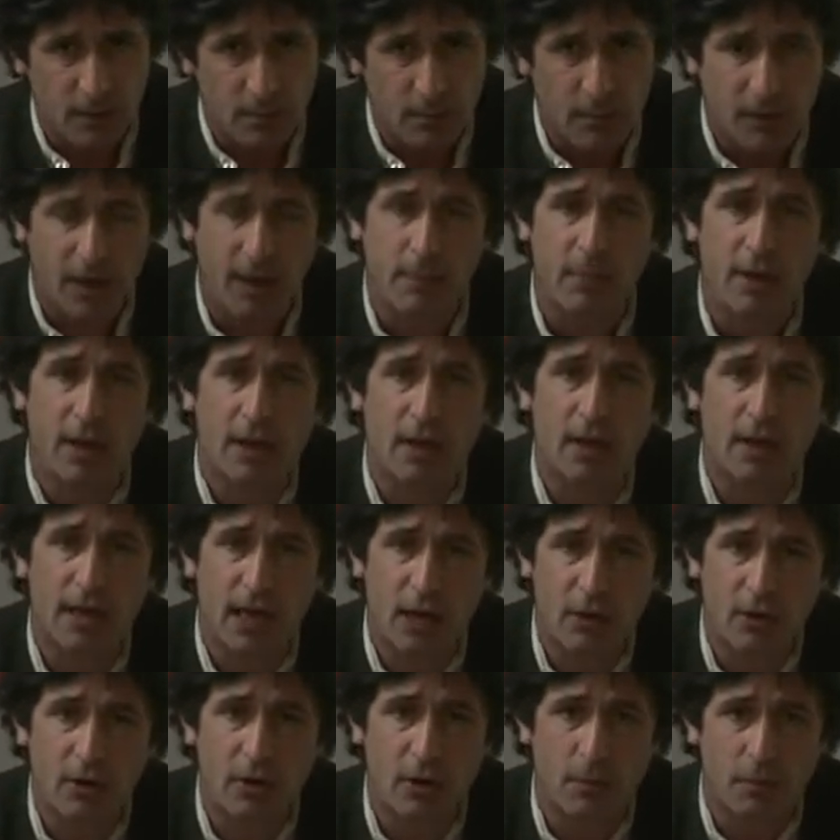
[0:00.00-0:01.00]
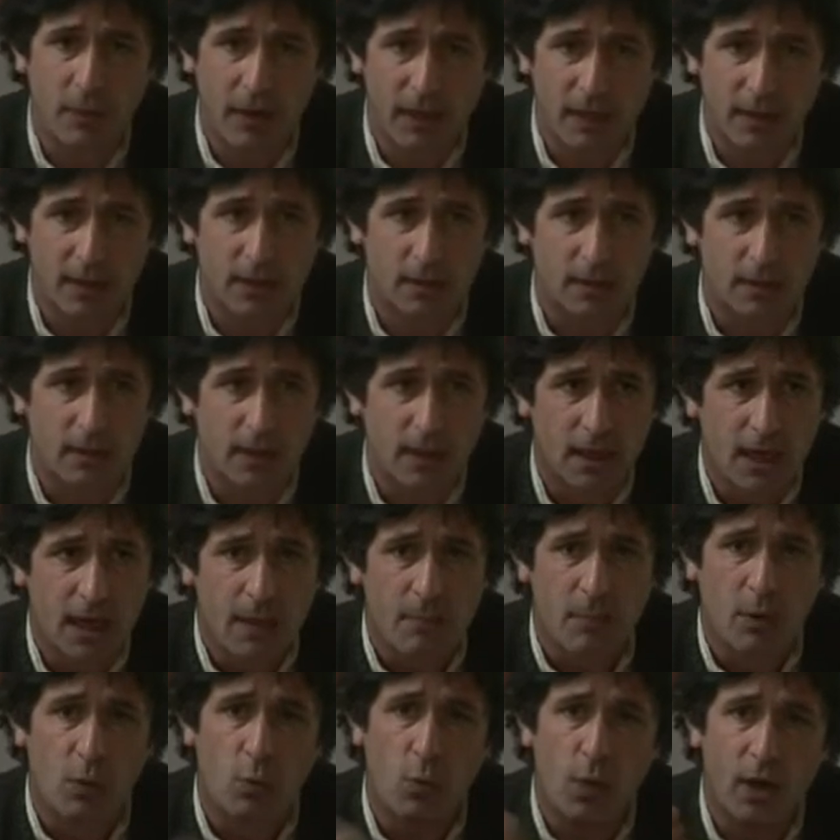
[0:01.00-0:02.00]
But am I allowed an opinion?
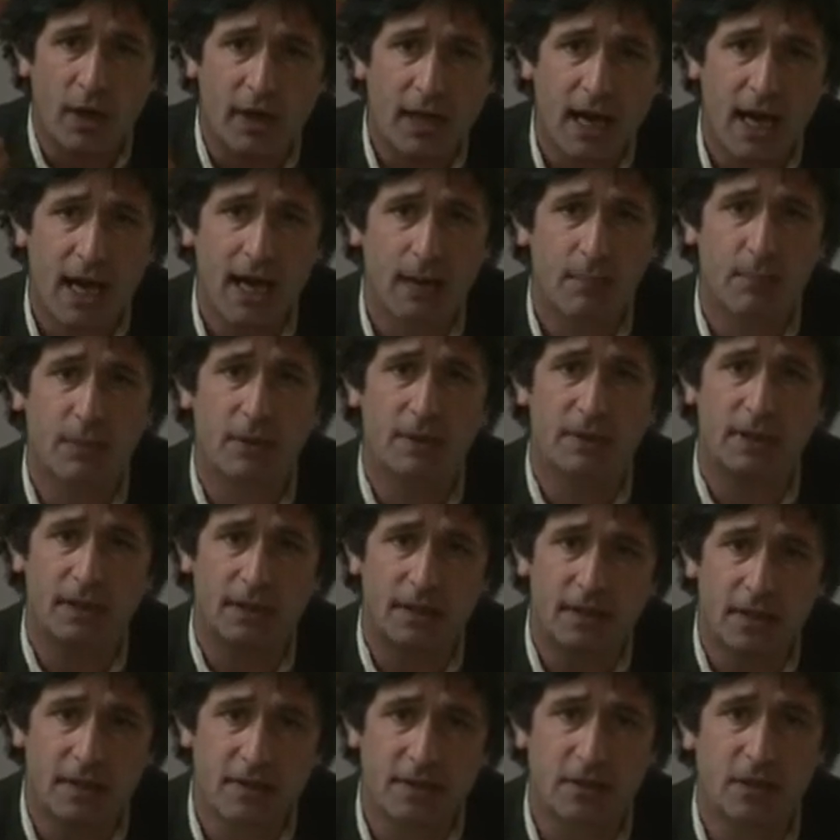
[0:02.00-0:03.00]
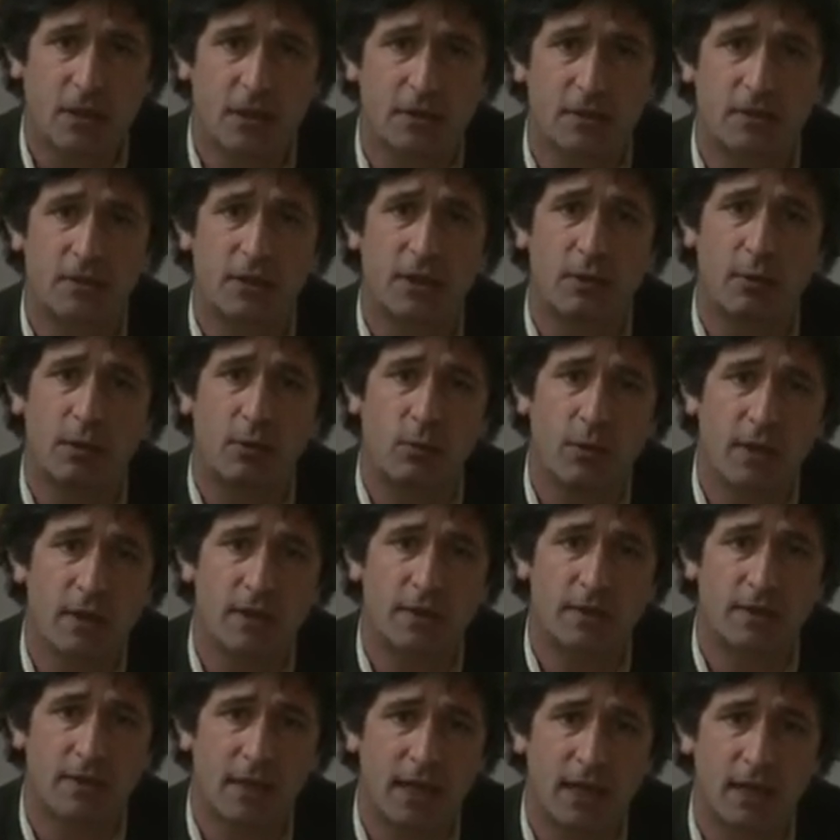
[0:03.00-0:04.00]
But what happened in this country when we
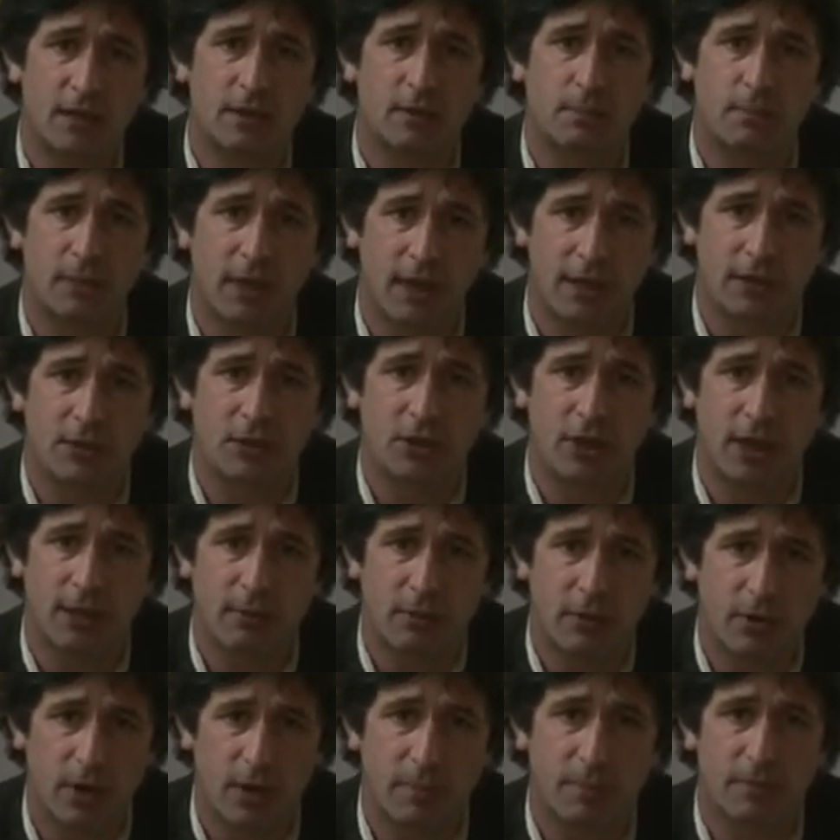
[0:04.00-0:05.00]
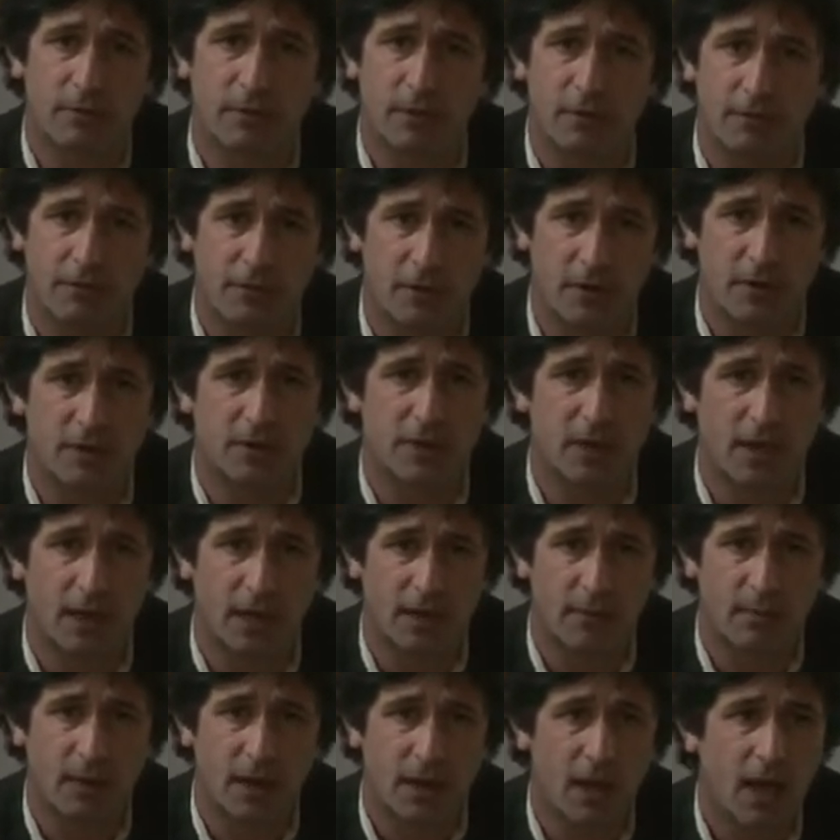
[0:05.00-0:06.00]
decided to plant GM crops for the first
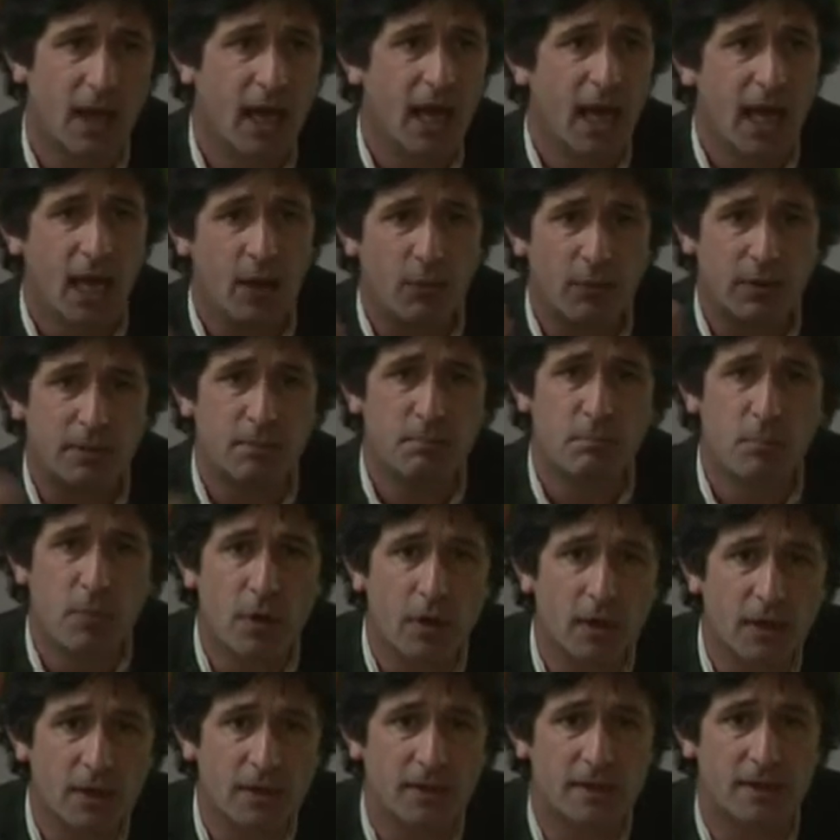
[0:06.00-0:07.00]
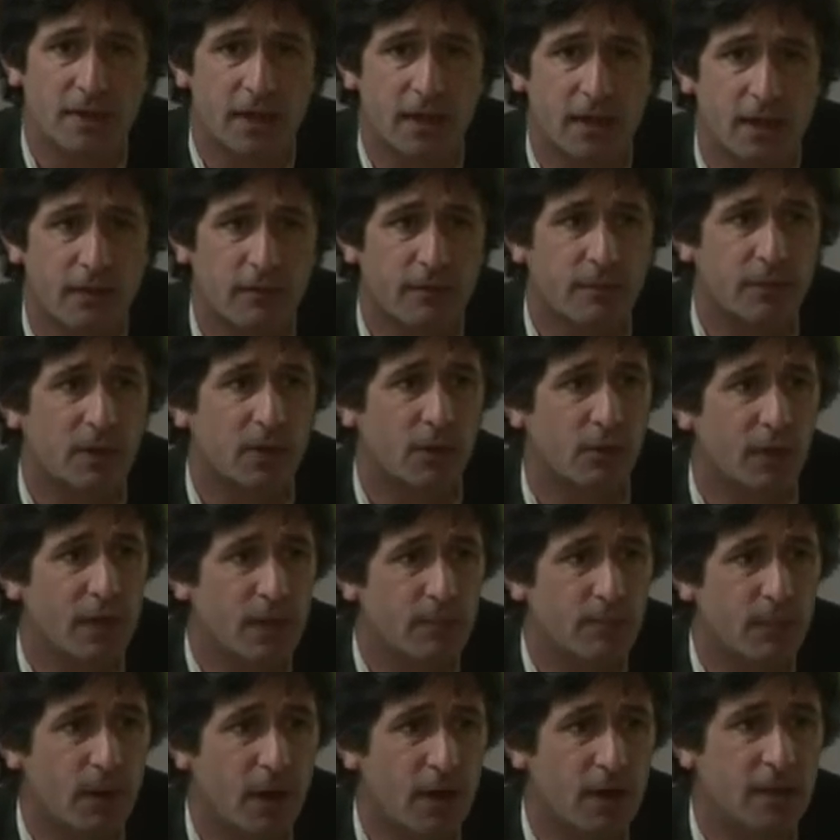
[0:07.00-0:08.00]
time? It was Muggins here from the
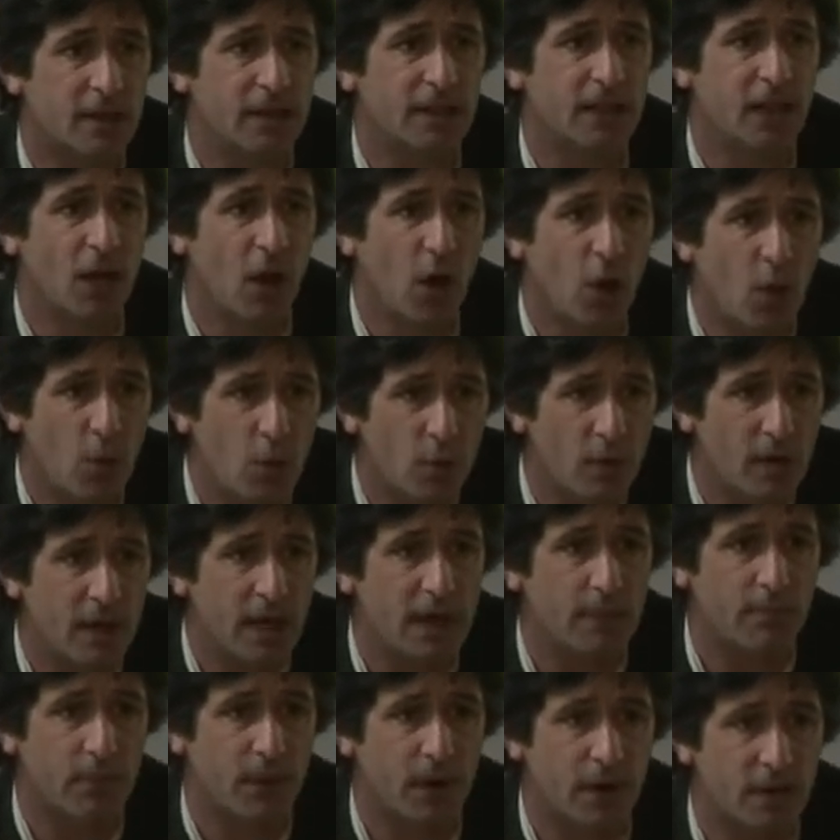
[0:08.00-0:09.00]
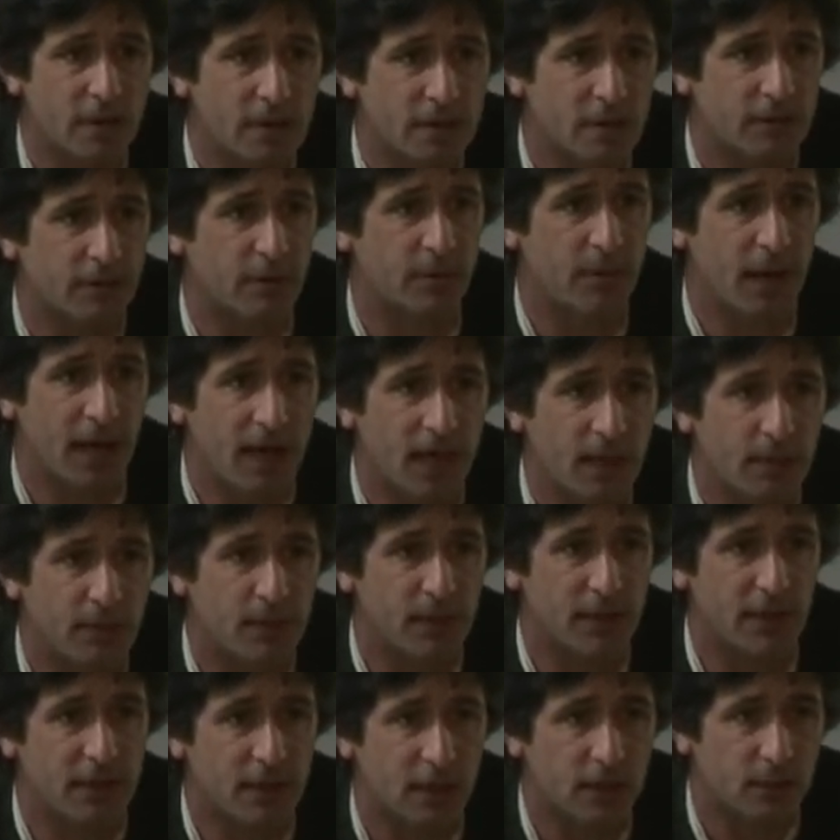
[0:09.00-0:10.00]
Green Party, the only person from any
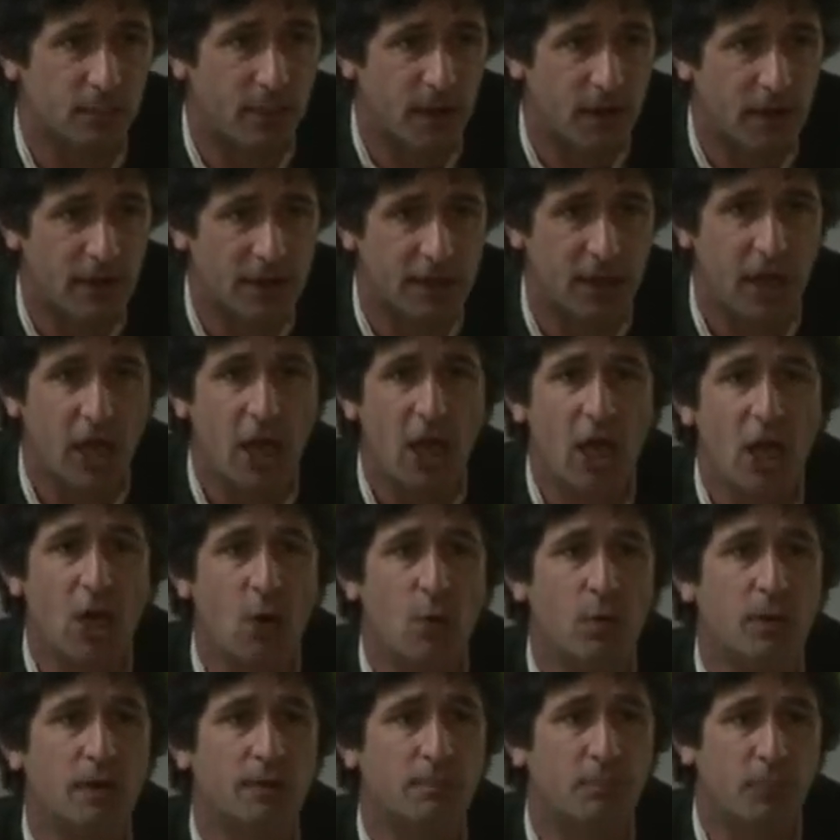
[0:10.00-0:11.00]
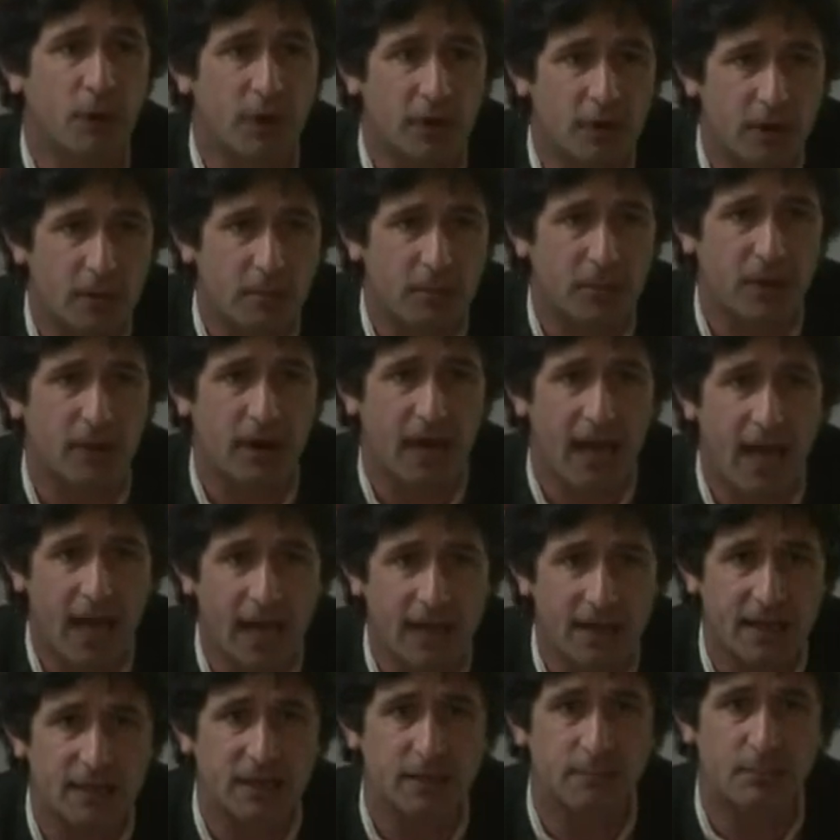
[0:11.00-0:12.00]
political party who would put up their
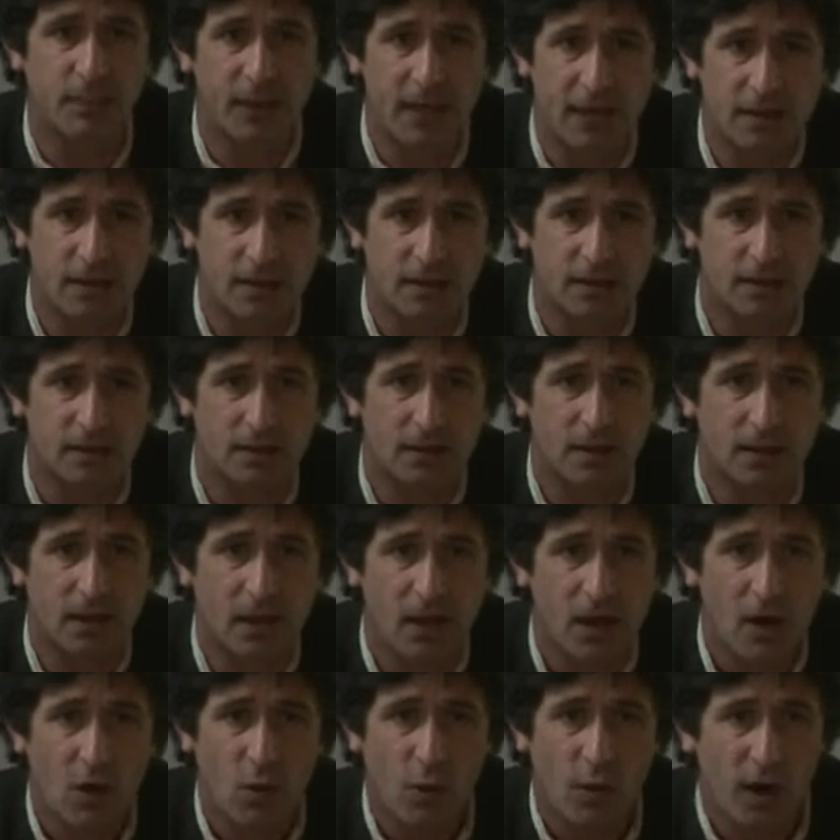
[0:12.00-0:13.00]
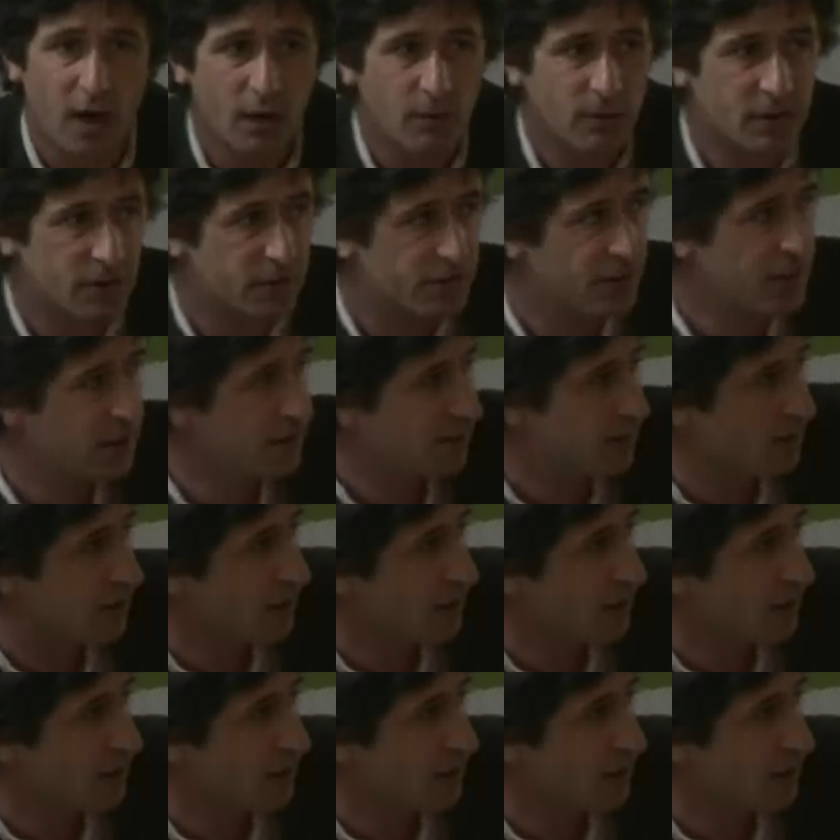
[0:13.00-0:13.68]
head and debate it. Where was Fianna